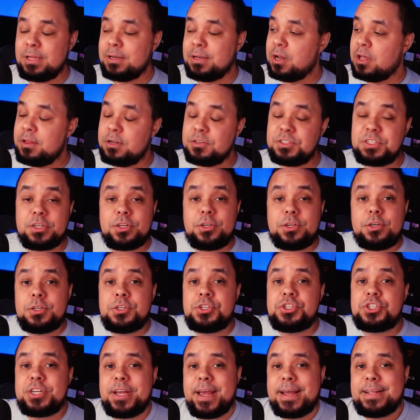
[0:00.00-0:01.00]
Now, there's a
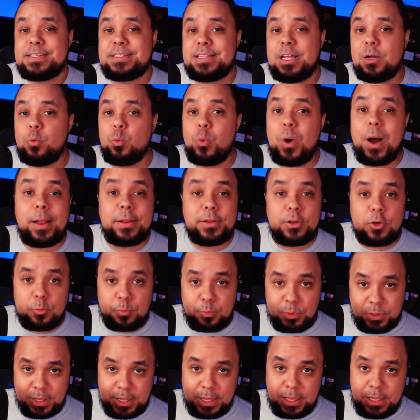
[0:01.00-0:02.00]
good chance that while you're
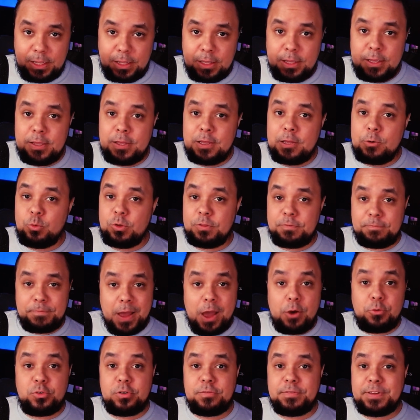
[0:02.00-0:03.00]
playing with
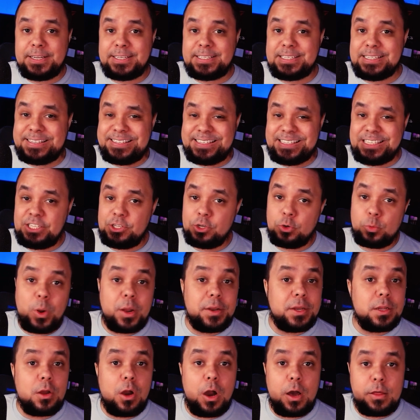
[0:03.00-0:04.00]
Foundry V T T, you're
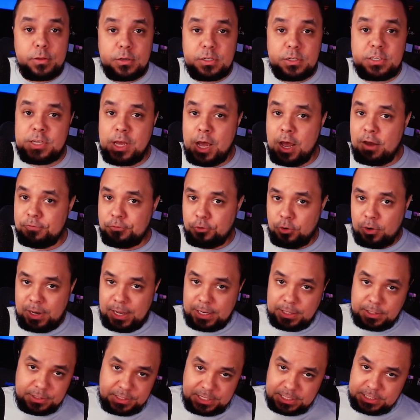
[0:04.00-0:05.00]
running other software
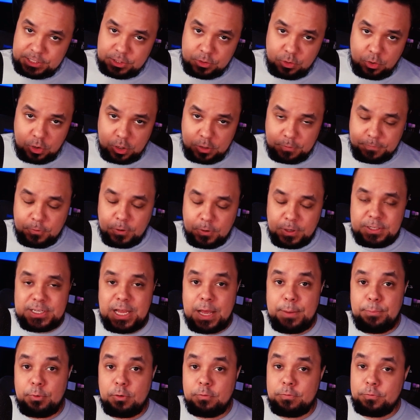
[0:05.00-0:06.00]
like Discord, for
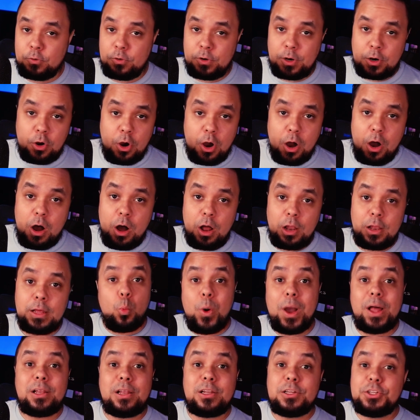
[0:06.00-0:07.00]
example, for a call.
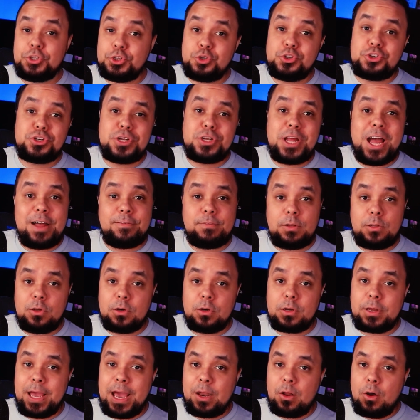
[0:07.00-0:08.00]
Well, you should have a
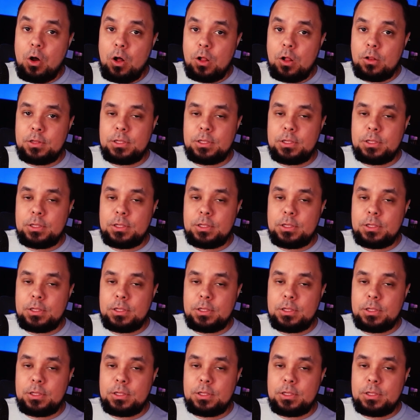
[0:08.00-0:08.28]
look at all